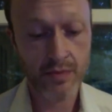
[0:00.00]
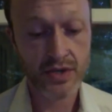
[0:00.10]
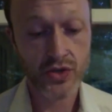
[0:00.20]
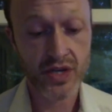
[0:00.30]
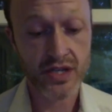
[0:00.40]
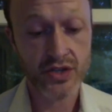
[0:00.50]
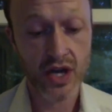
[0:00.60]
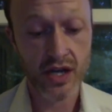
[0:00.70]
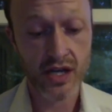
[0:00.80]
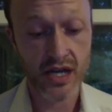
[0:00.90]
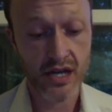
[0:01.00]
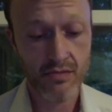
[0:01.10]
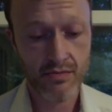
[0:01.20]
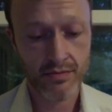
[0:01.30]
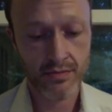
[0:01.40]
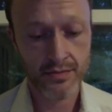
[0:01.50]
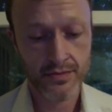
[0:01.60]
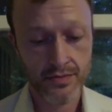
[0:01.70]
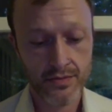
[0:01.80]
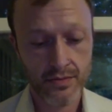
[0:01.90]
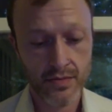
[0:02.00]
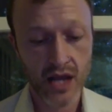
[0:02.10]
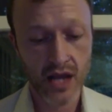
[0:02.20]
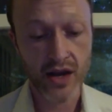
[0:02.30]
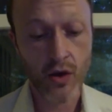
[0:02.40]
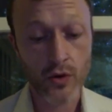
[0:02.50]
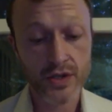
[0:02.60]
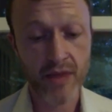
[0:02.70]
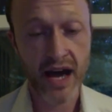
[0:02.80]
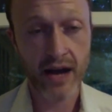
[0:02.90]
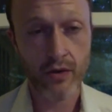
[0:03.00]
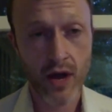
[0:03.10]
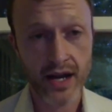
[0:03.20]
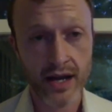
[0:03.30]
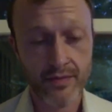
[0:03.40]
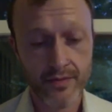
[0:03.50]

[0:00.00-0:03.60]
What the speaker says: a street junkie. I like horseback riding.